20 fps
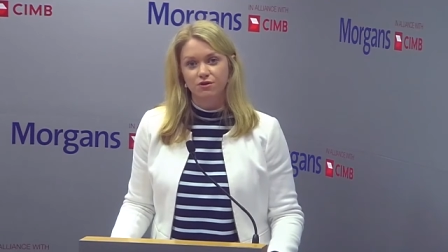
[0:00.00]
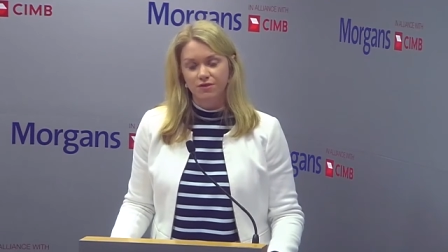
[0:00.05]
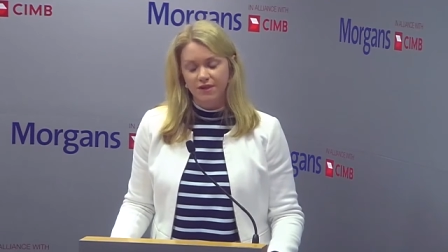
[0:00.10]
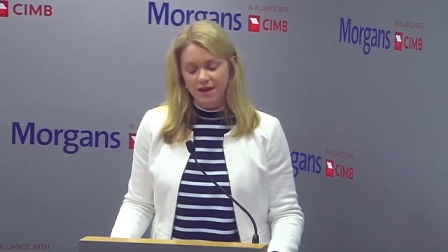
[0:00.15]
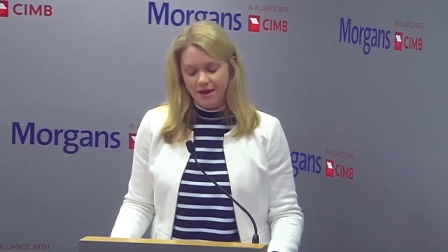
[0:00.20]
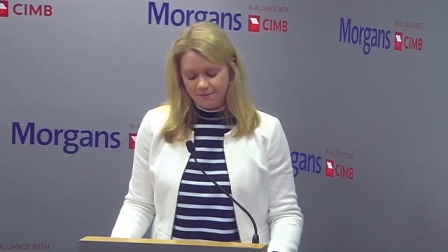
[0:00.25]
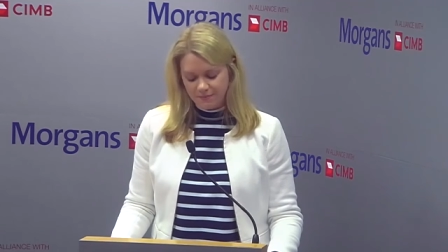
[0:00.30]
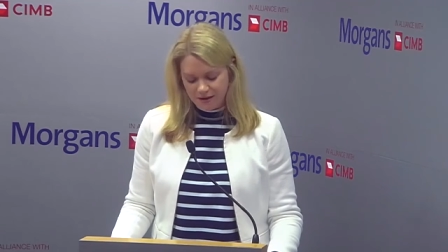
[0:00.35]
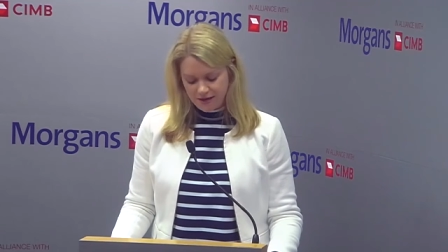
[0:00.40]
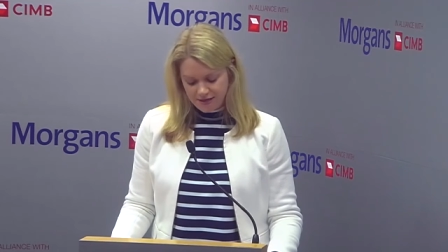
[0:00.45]
on
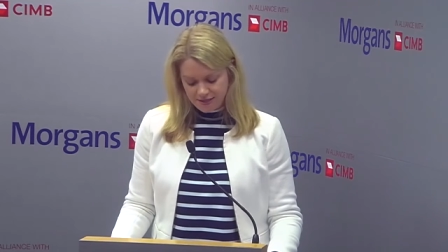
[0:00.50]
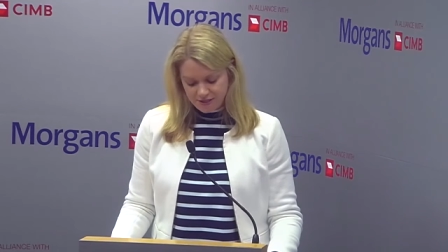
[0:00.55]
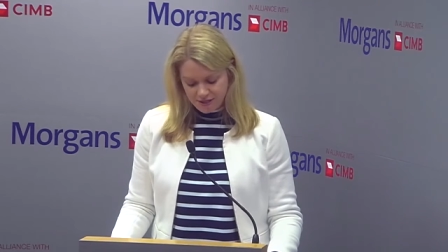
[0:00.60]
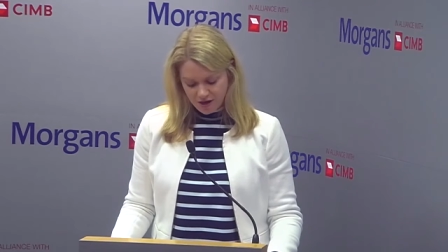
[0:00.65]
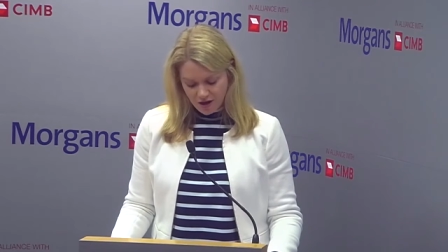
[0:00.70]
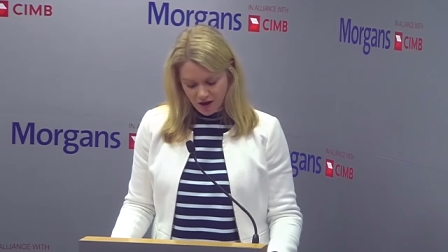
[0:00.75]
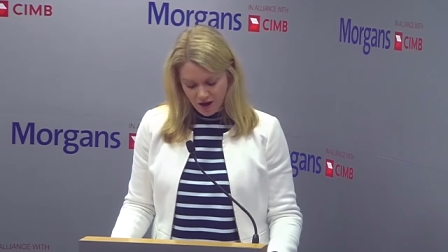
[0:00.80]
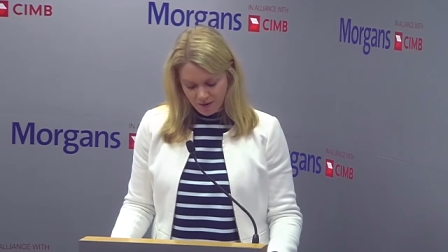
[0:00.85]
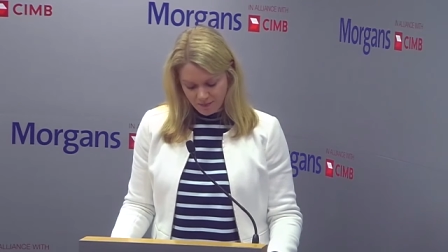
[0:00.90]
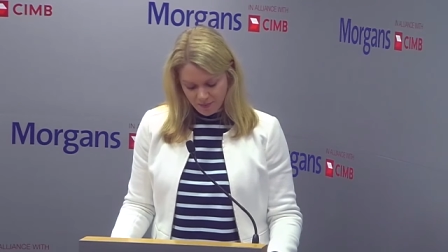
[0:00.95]
them in
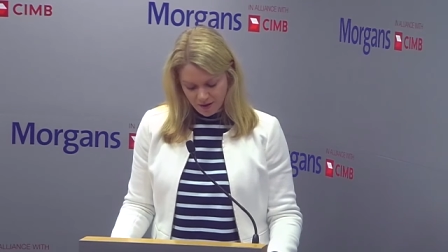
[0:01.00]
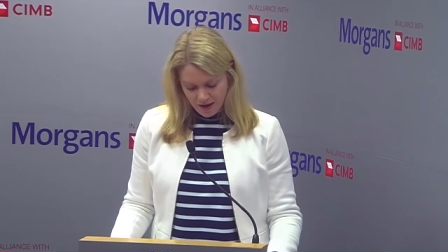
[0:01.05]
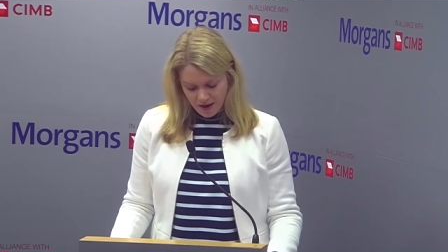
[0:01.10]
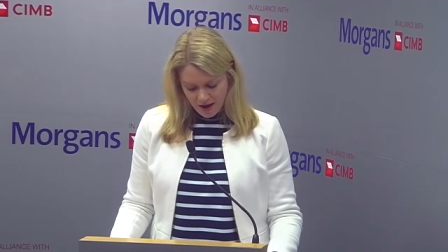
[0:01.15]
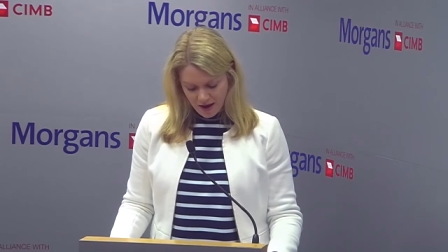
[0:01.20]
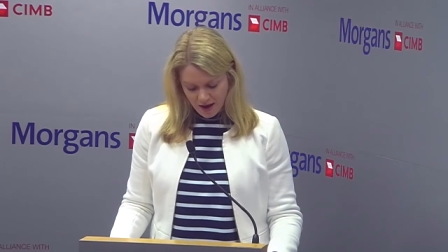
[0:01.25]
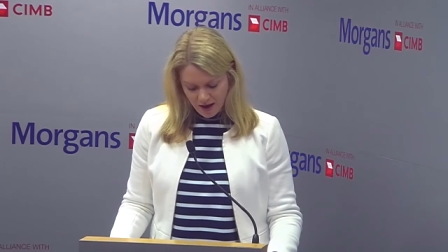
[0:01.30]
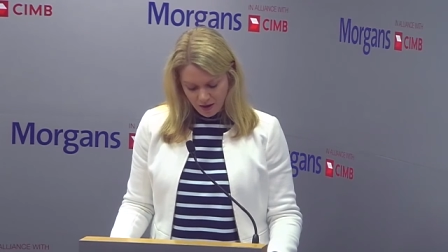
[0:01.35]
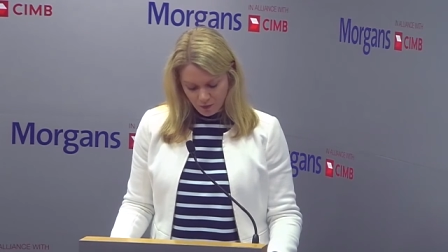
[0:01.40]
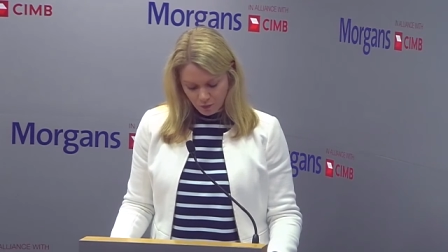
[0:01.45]
time
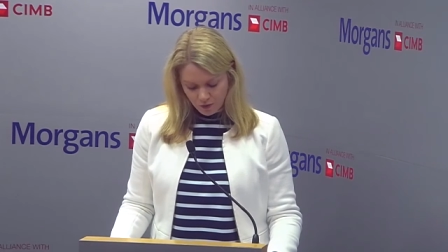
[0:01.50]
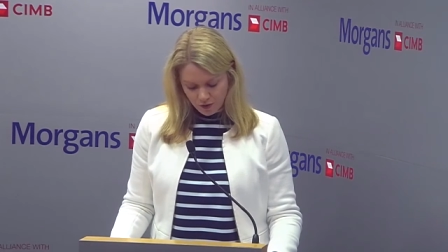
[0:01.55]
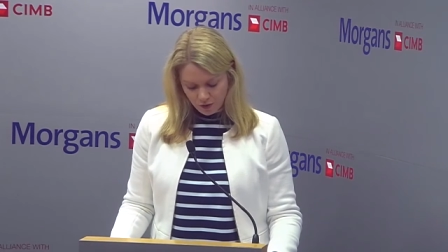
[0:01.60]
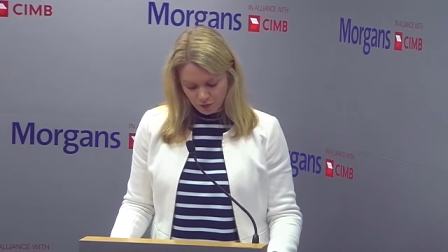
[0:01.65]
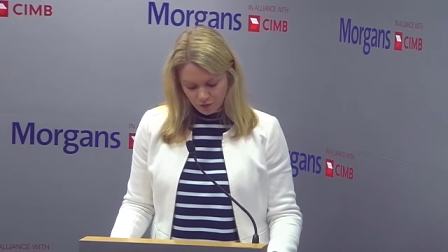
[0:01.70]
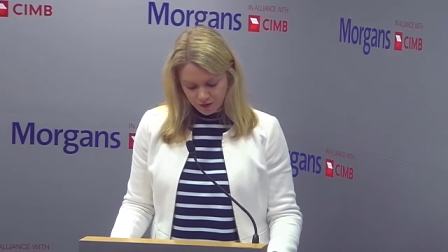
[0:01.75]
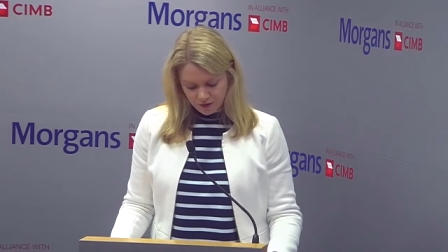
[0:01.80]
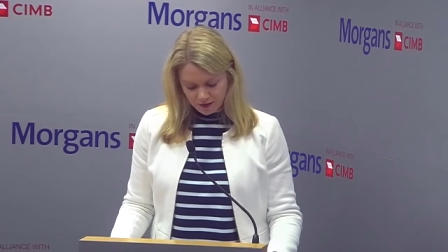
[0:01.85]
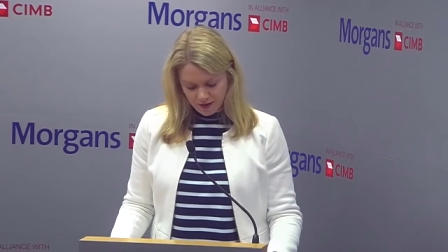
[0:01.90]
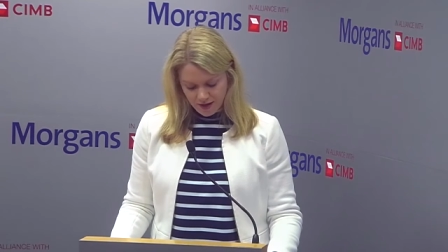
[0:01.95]
um, will
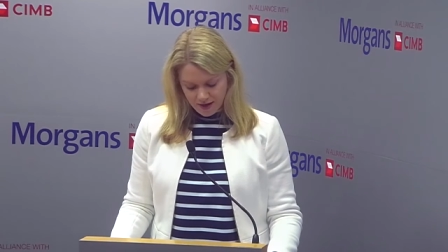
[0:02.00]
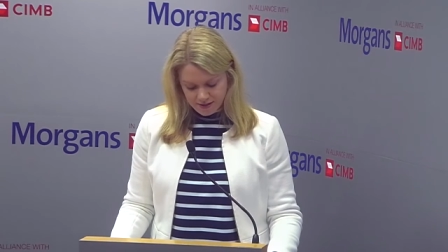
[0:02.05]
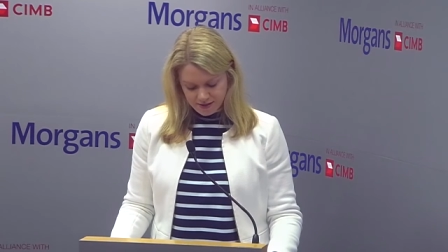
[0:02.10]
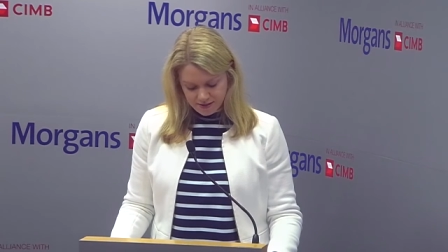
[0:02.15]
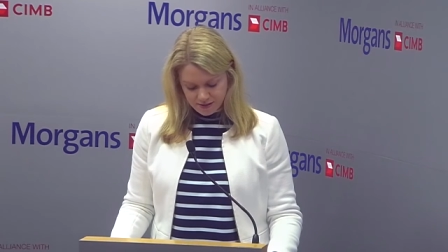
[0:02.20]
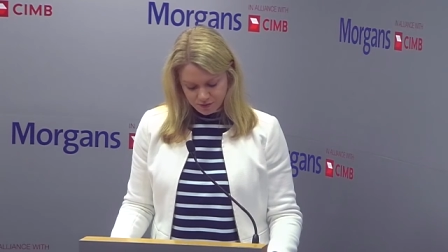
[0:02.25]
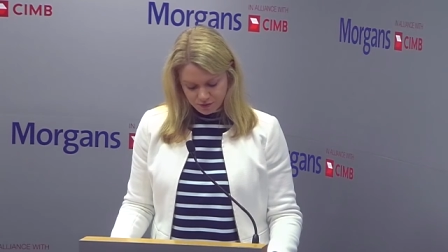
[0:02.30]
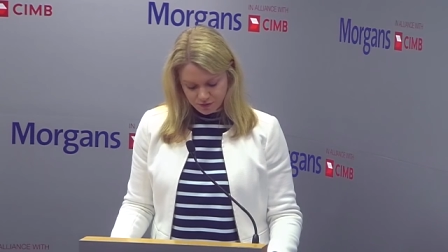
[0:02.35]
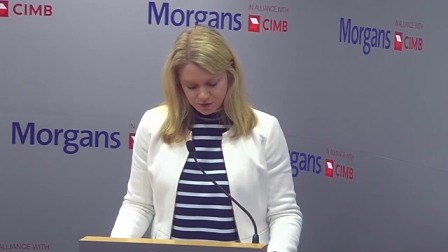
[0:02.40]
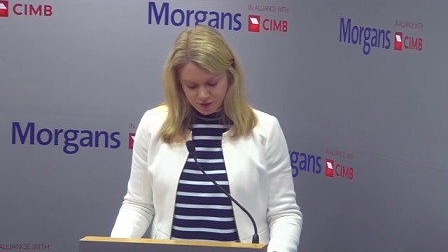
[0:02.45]
realise
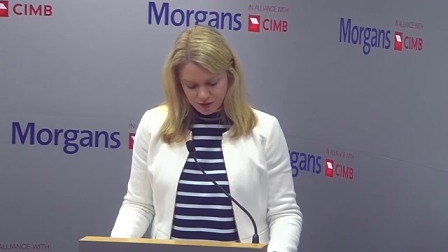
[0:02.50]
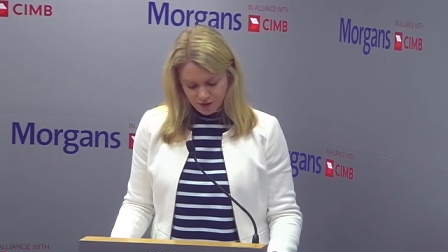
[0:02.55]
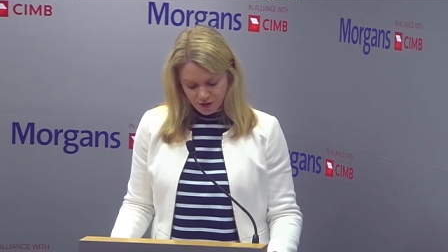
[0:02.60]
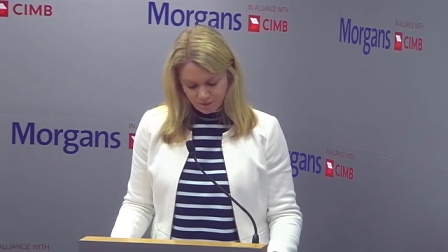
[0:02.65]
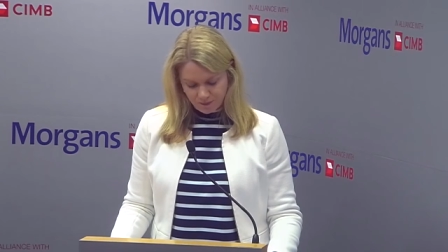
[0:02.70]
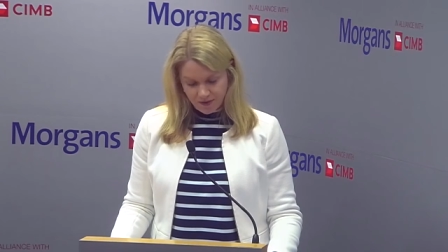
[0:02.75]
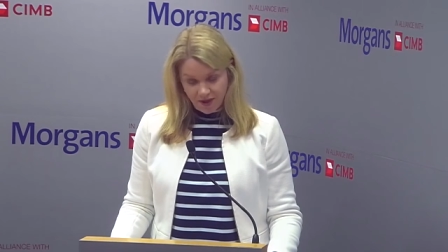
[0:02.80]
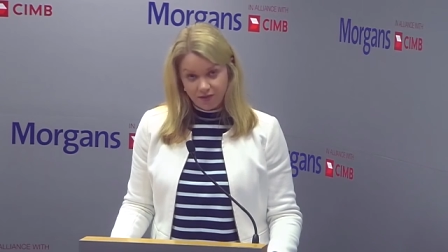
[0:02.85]
this result.